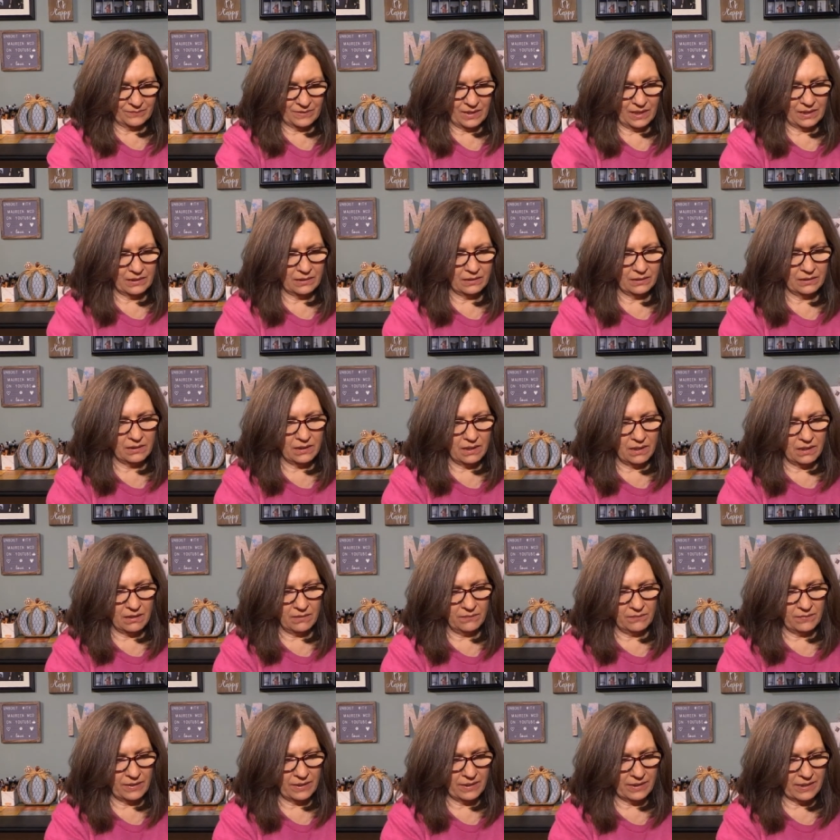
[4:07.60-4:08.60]
I
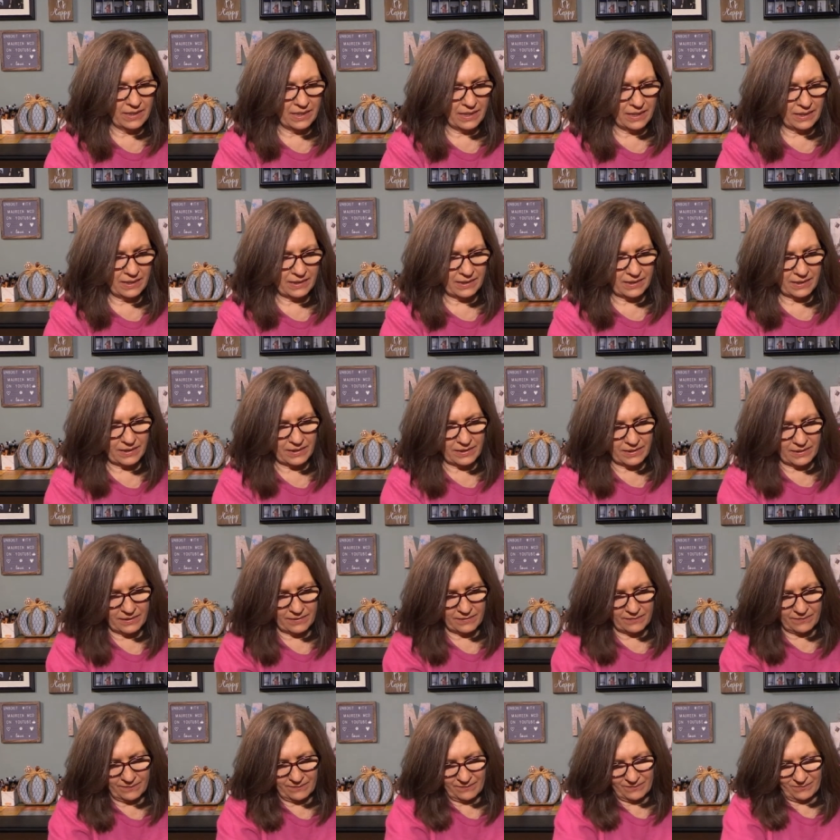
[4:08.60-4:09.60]
love NYX.
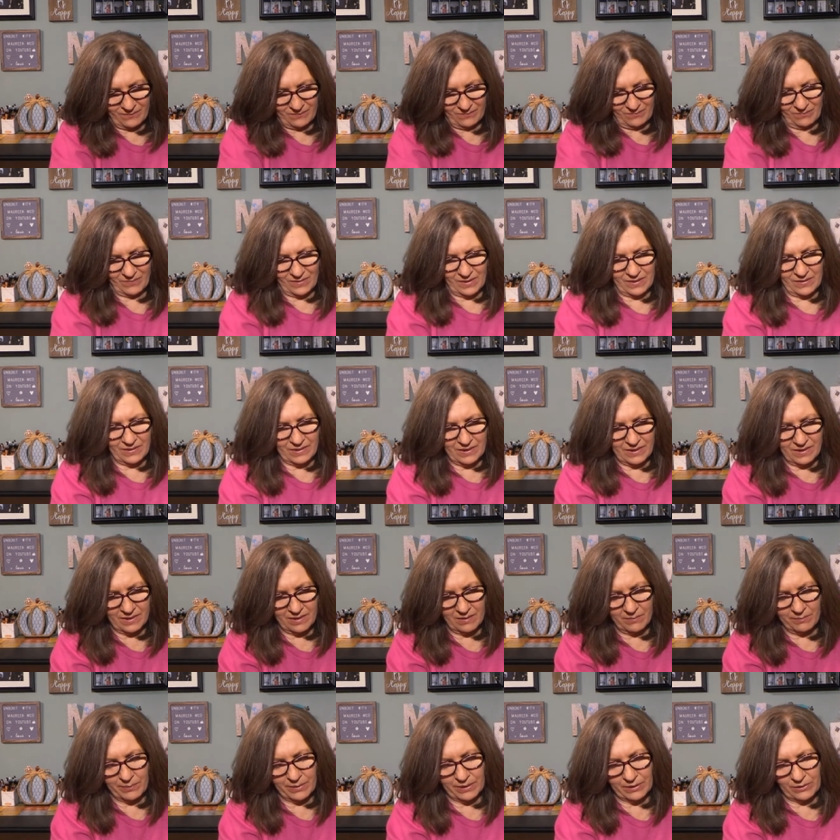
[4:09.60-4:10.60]
And this is
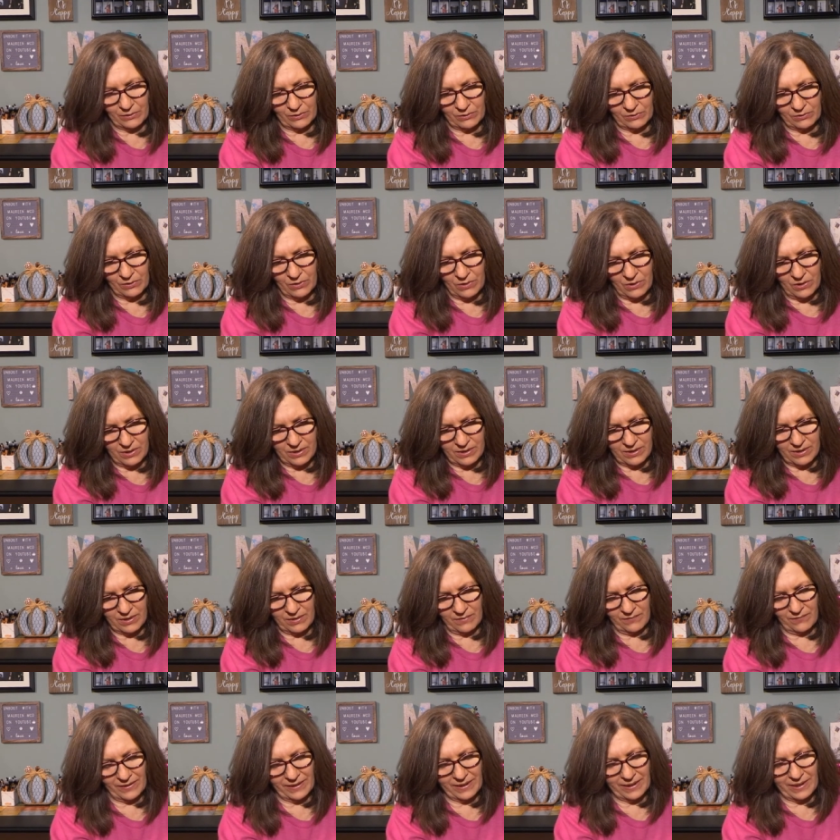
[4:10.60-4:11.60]
a butter gloss.
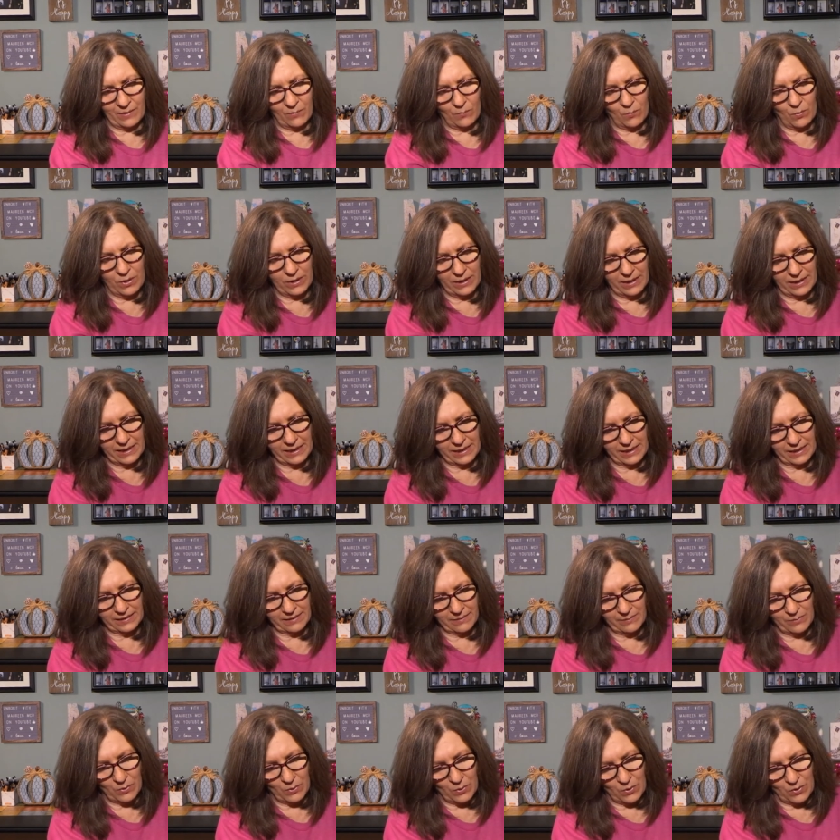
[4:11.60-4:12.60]
If I can get one, I can get
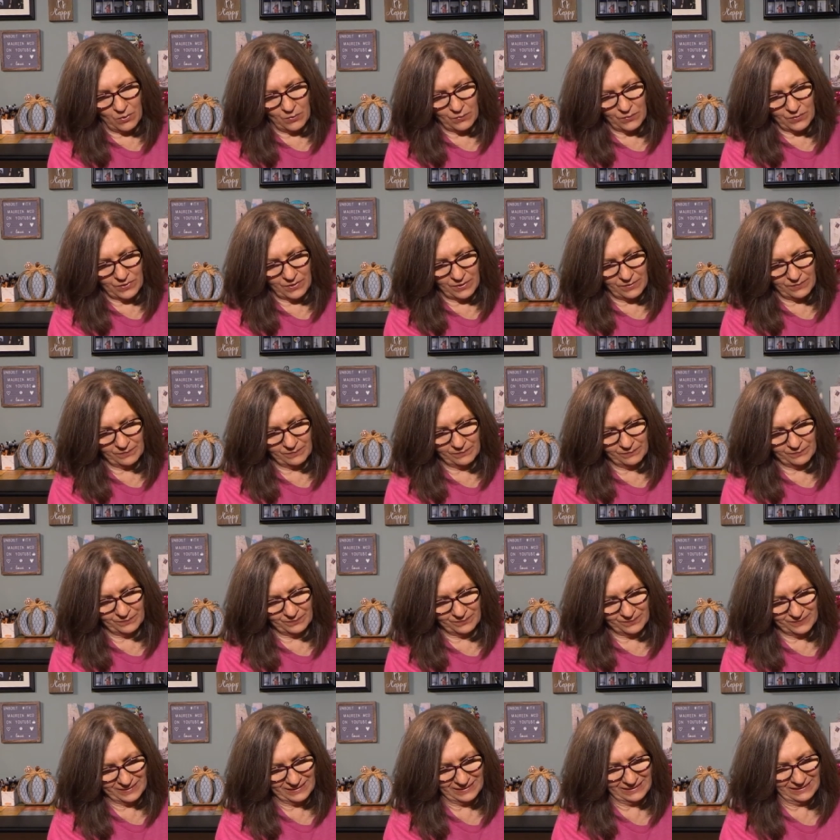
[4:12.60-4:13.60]
them all. So,
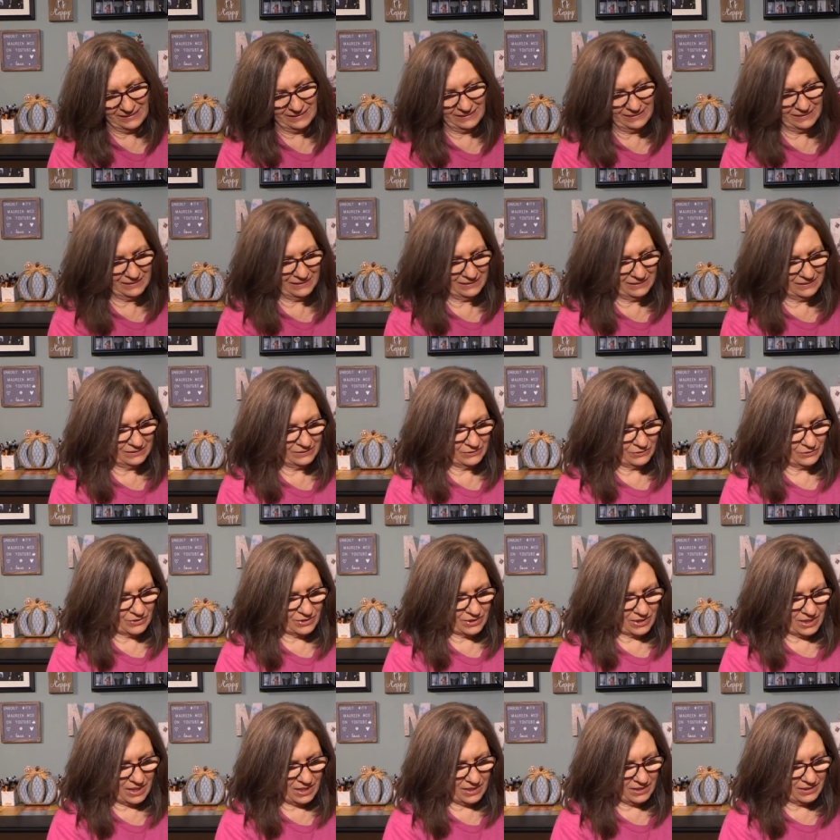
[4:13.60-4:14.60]
you know, it's
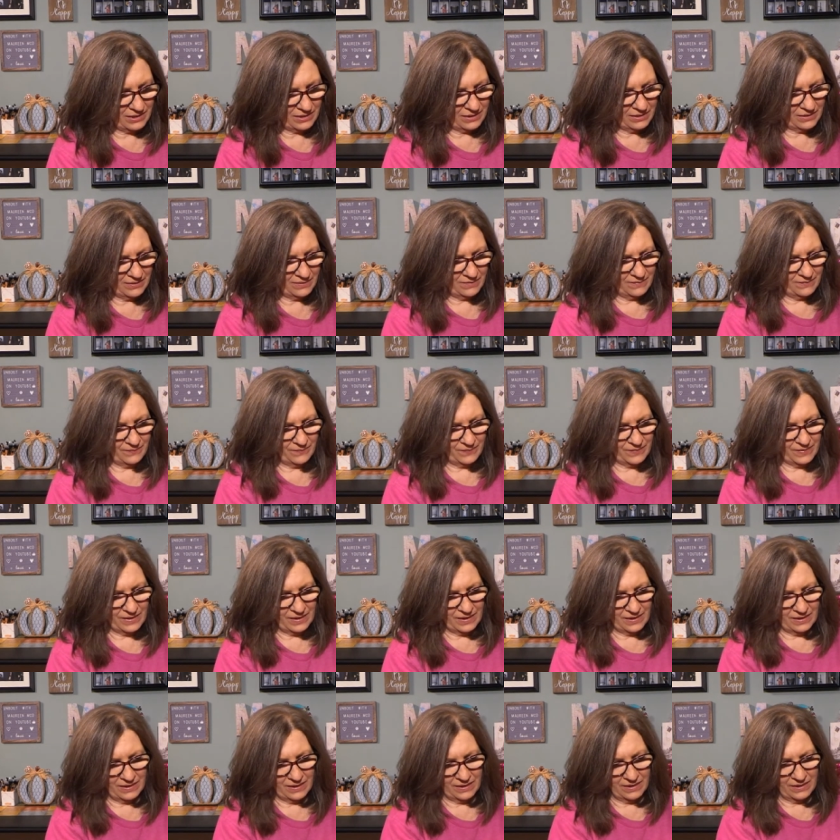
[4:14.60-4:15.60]
kind of
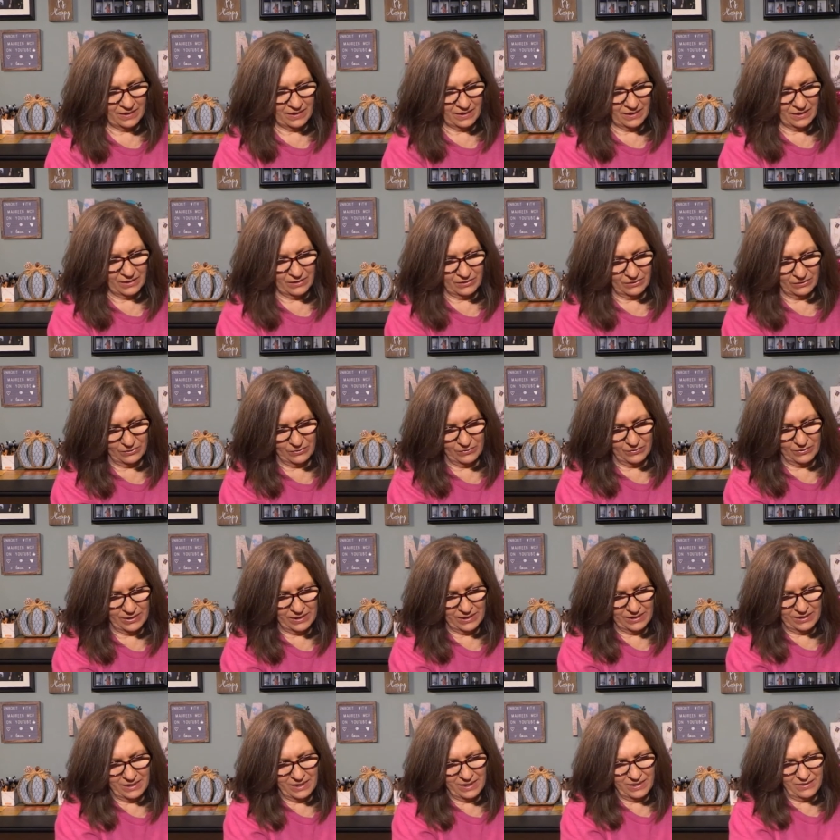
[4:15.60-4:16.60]
glued
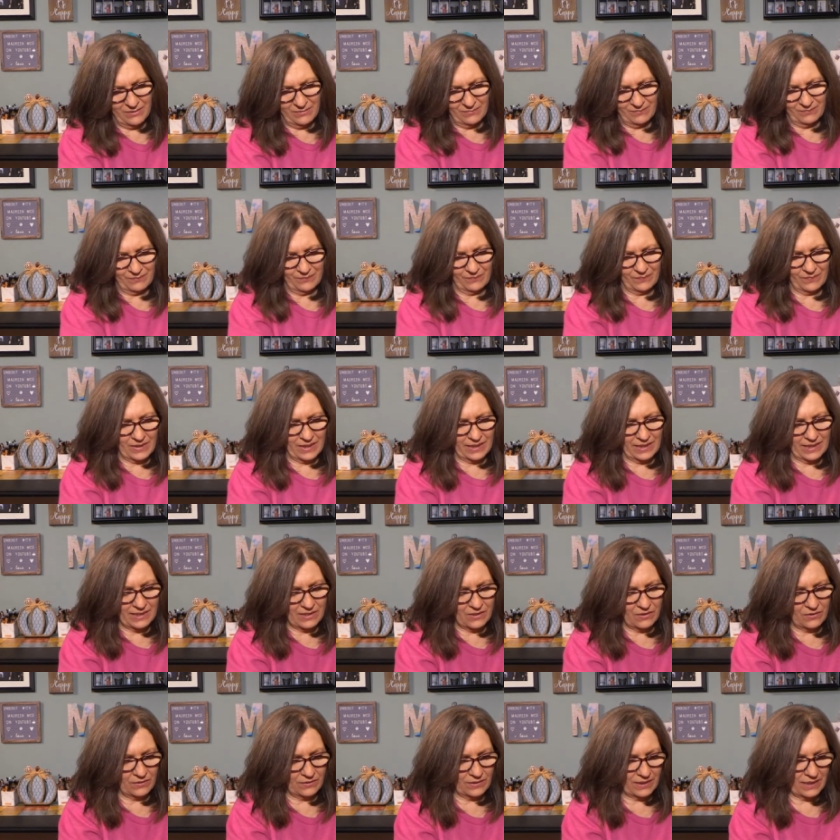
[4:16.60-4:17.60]
in there. I
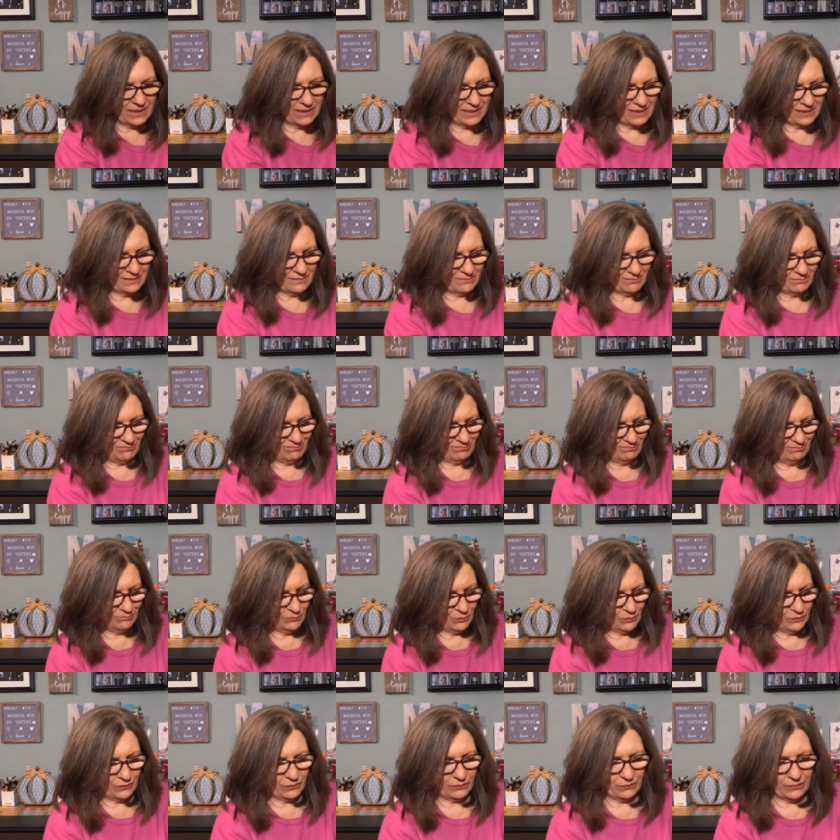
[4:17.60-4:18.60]
guess if they didn't
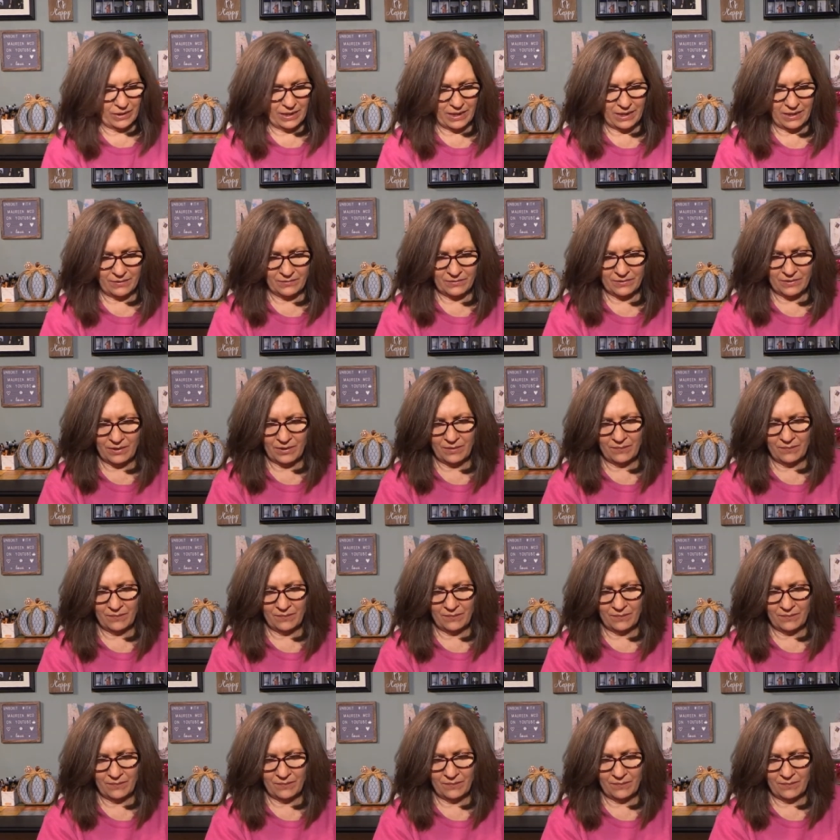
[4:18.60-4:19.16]
move around.